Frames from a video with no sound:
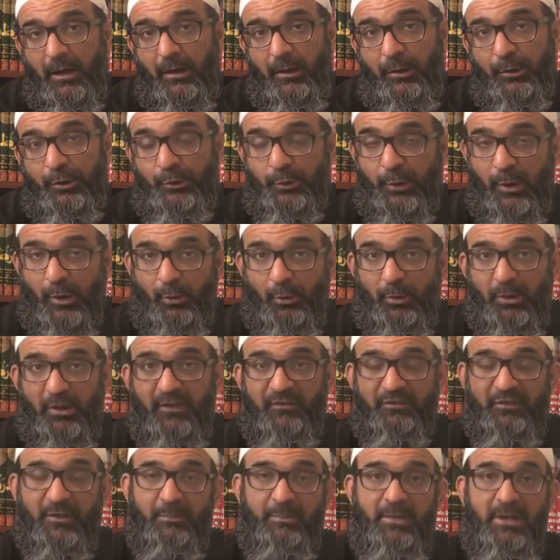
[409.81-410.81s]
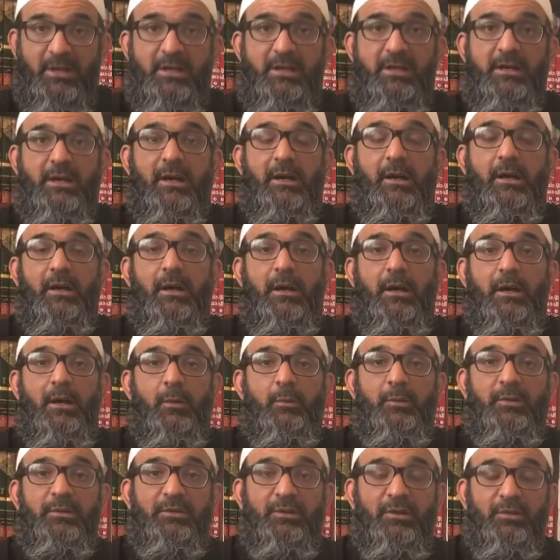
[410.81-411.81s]
You are all familiar
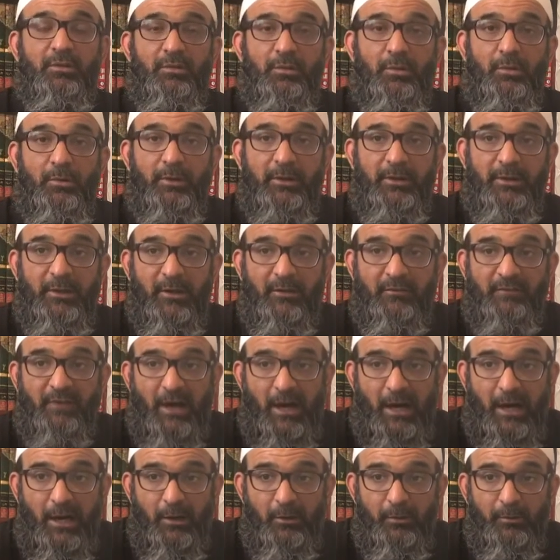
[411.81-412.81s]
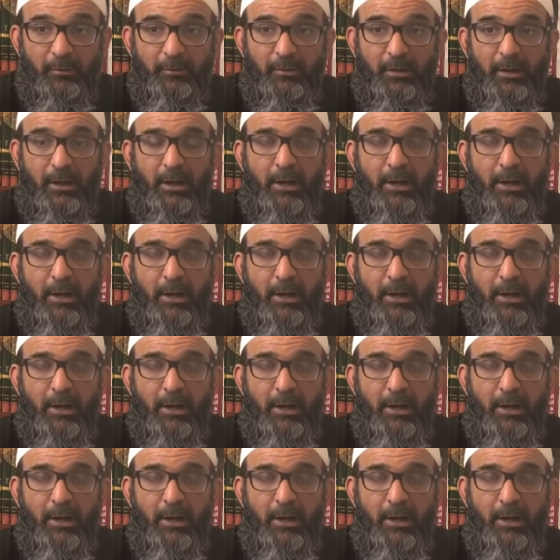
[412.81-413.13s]
with the story of how